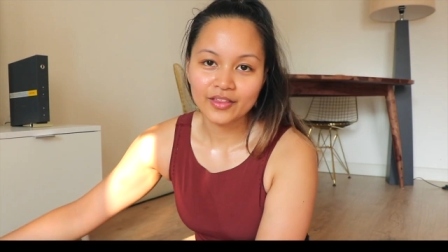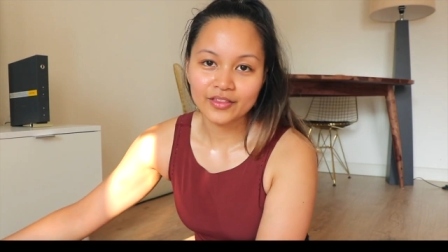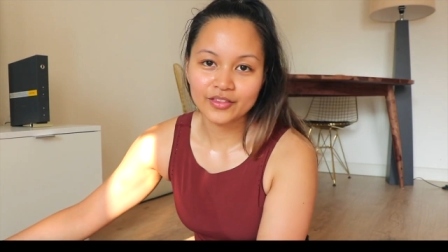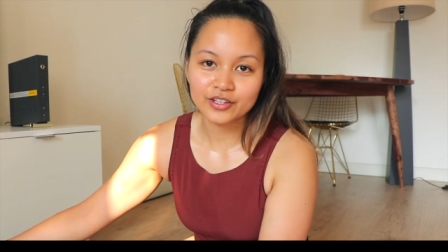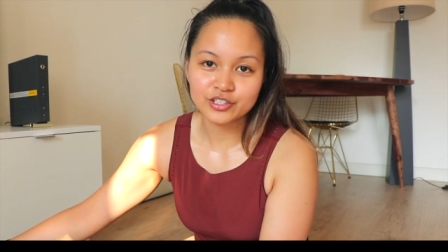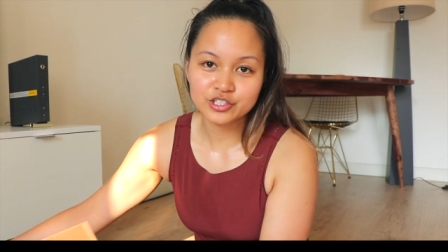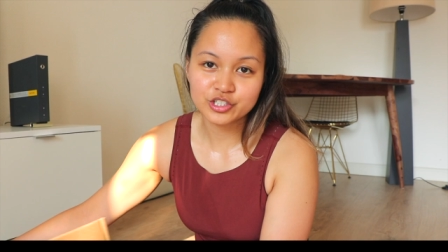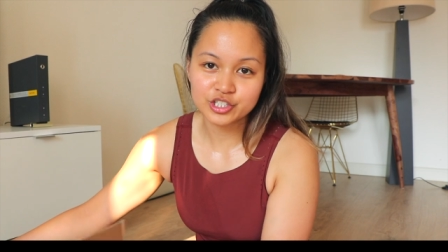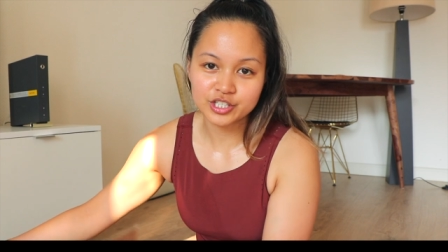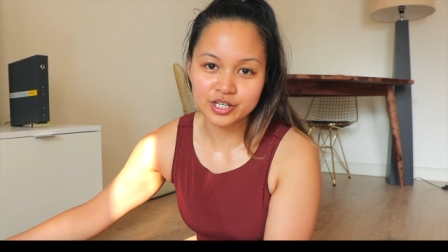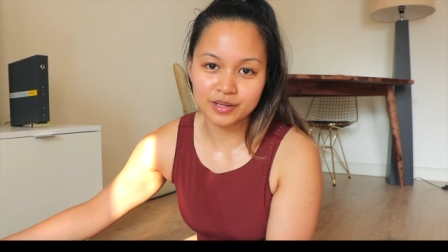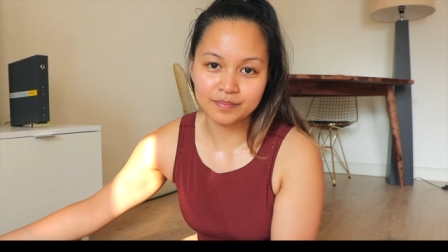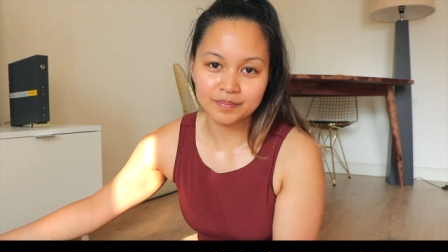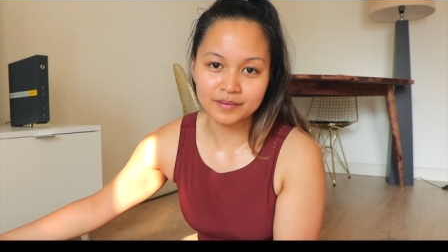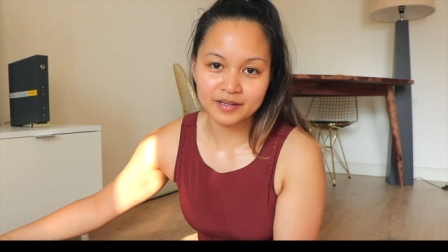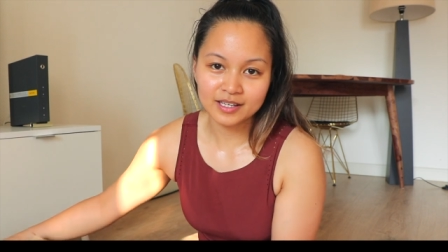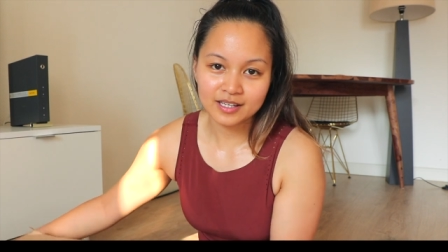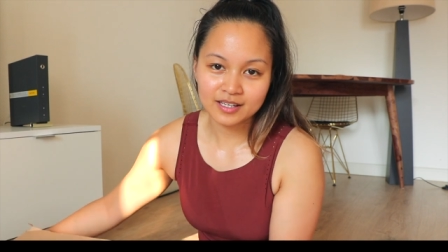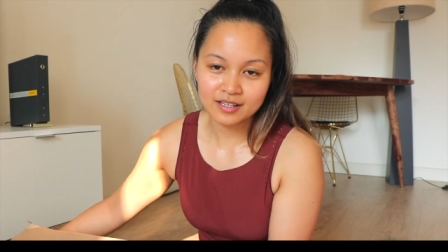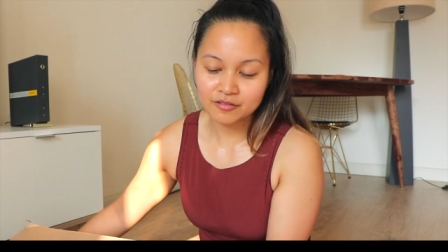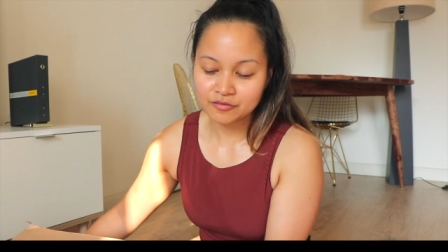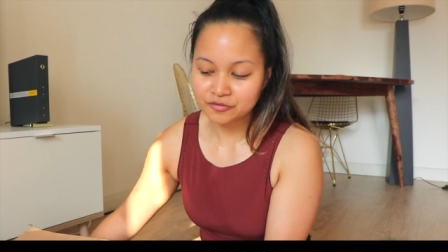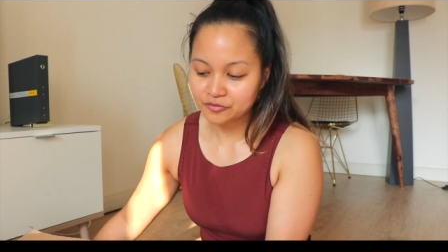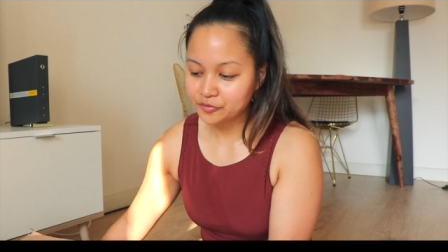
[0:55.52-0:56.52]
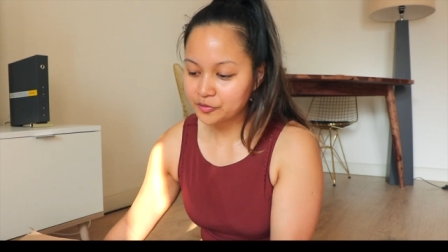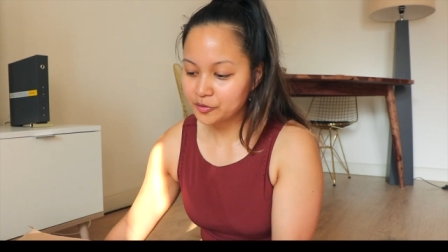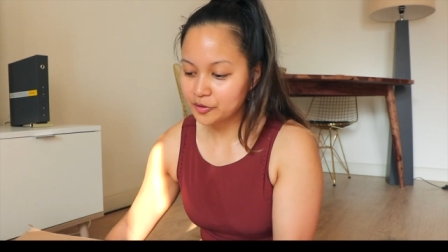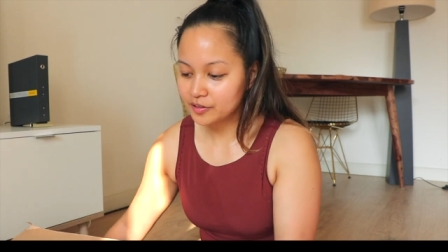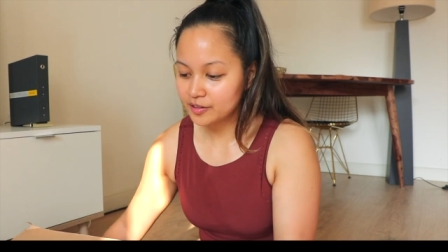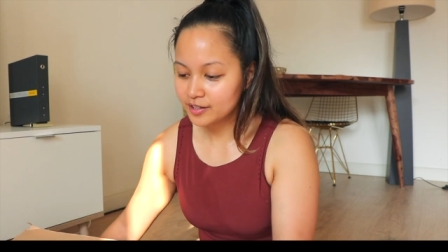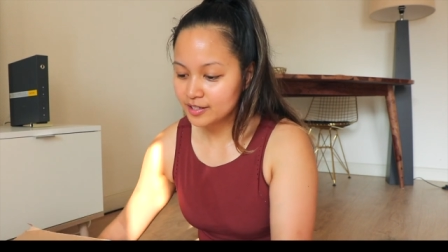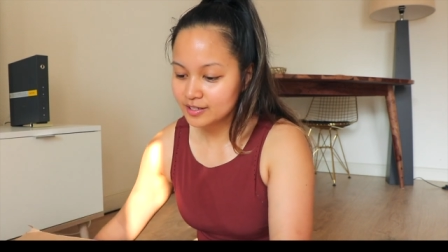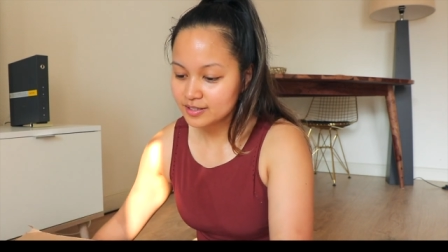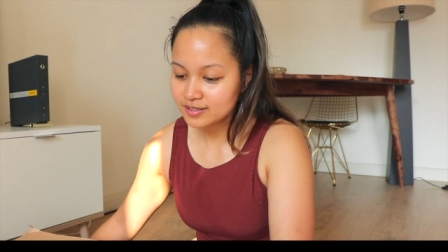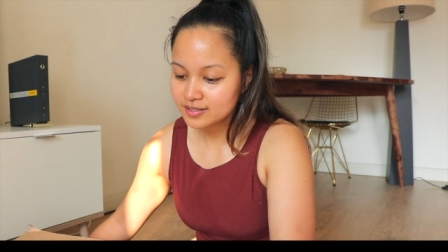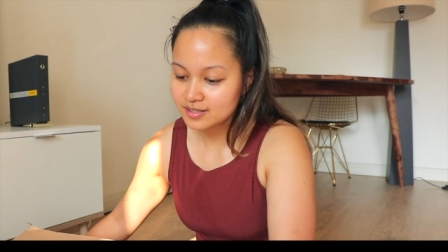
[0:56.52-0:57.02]
The shipping for
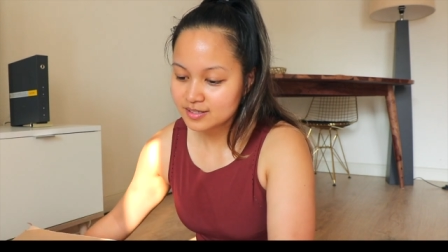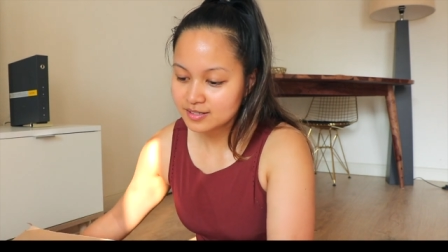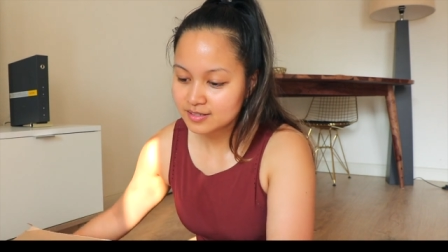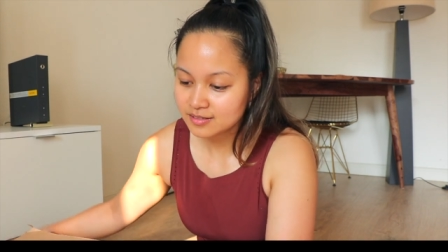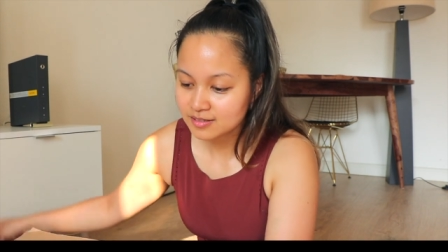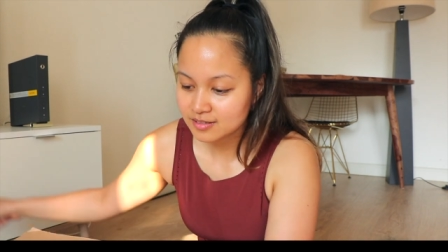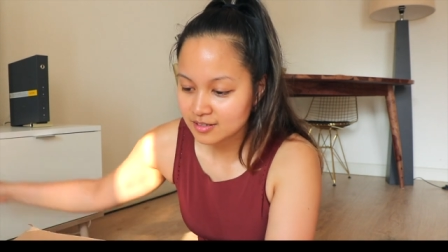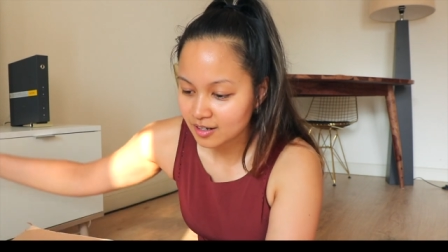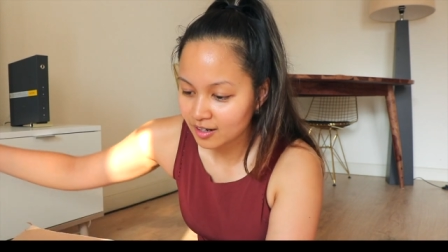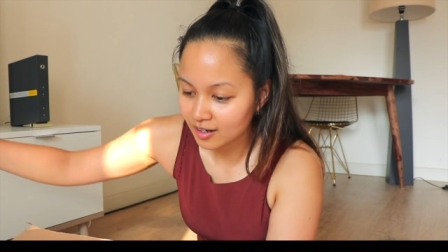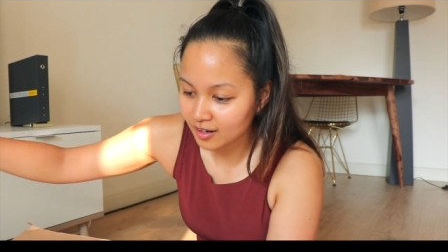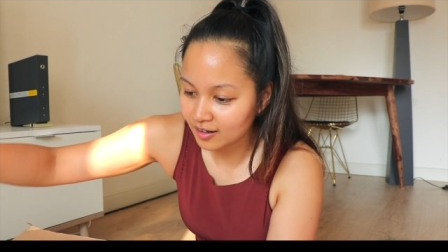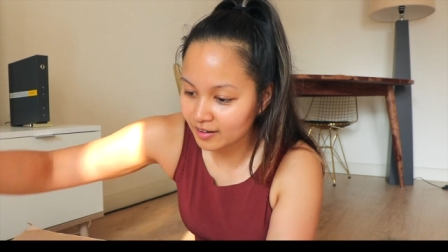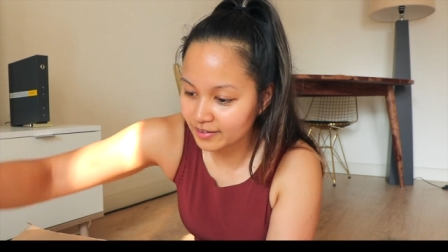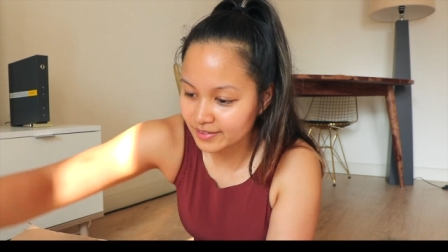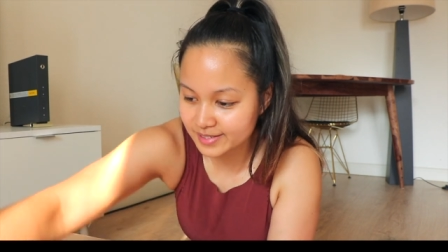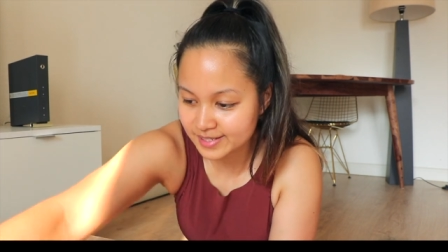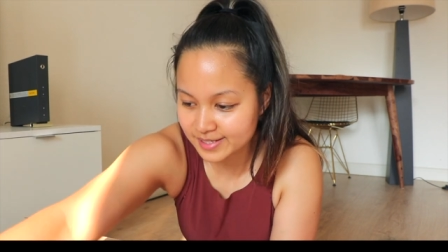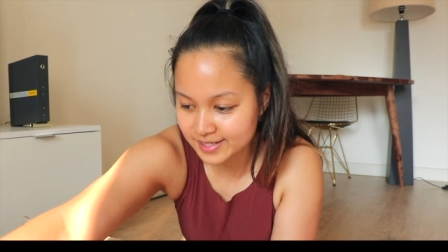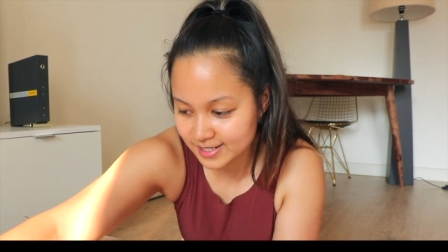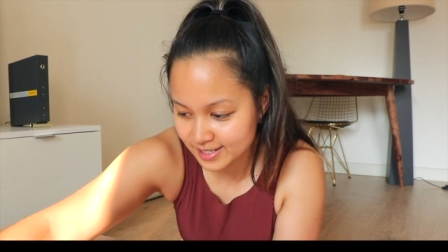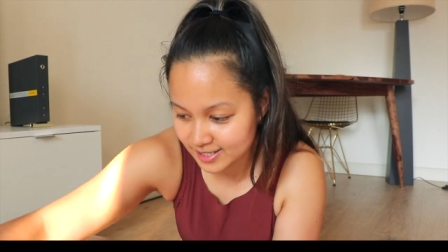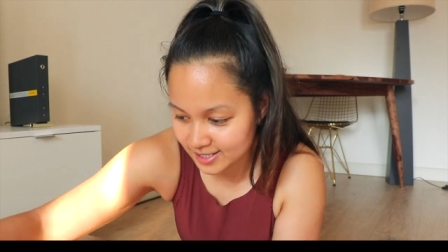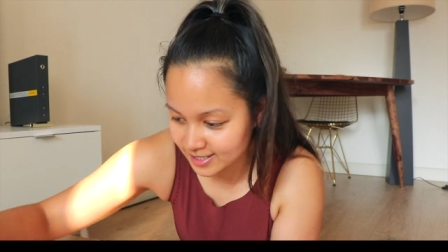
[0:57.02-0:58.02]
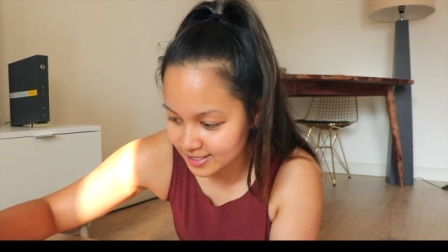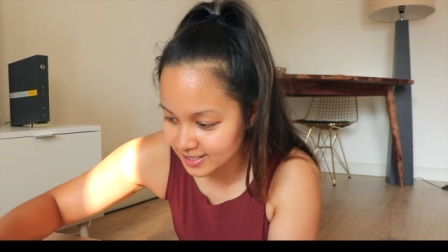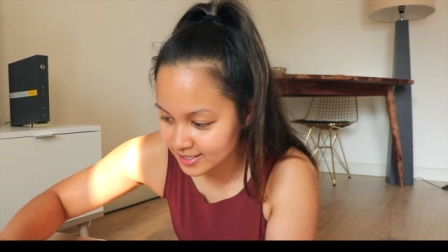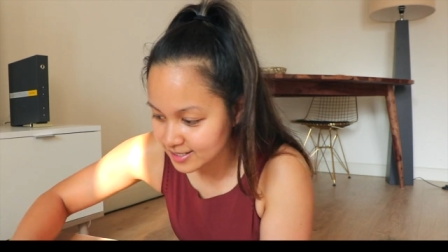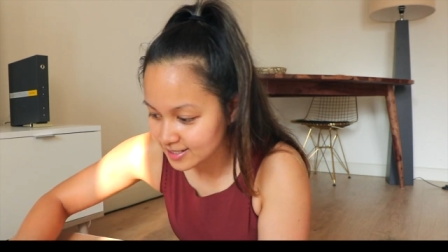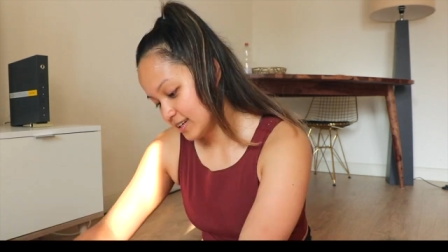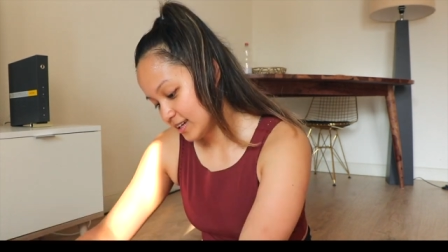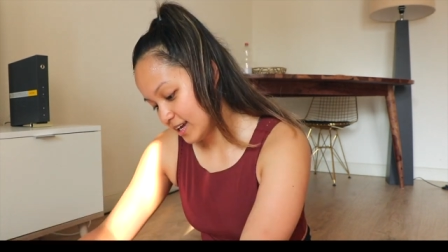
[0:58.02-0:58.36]
this costed